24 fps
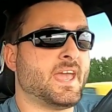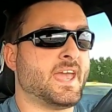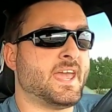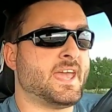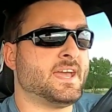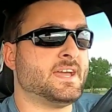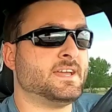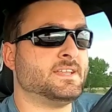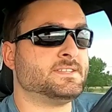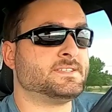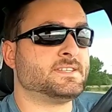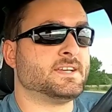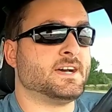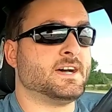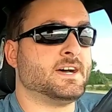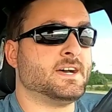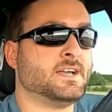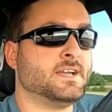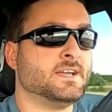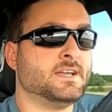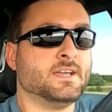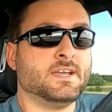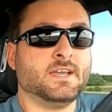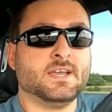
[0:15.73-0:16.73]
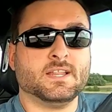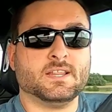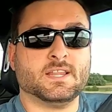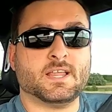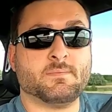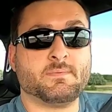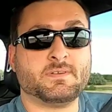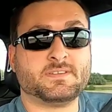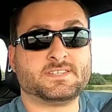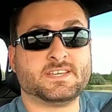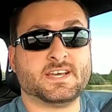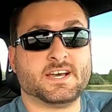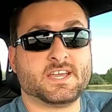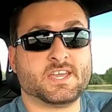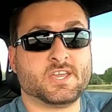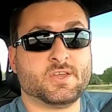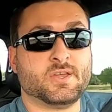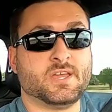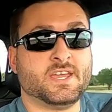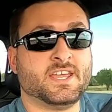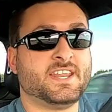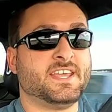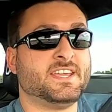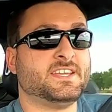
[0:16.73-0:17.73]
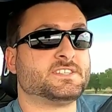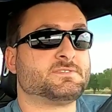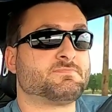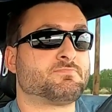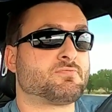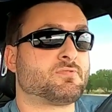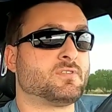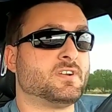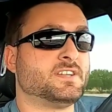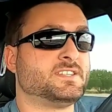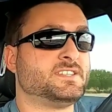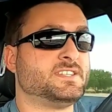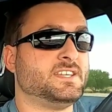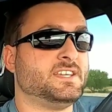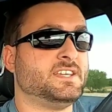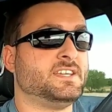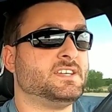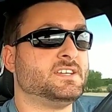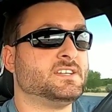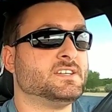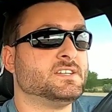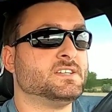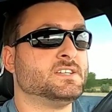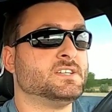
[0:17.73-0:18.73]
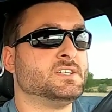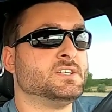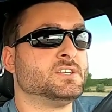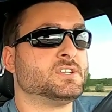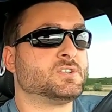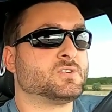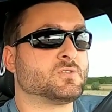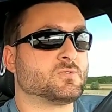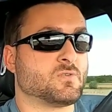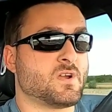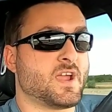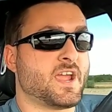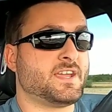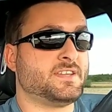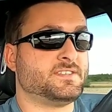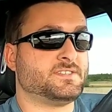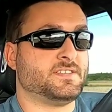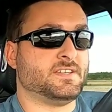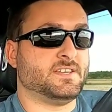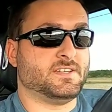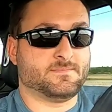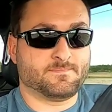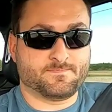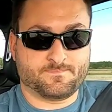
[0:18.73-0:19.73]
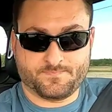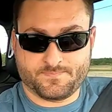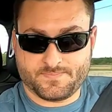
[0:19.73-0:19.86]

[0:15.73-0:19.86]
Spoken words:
and let me tell you, it is pretty crazy.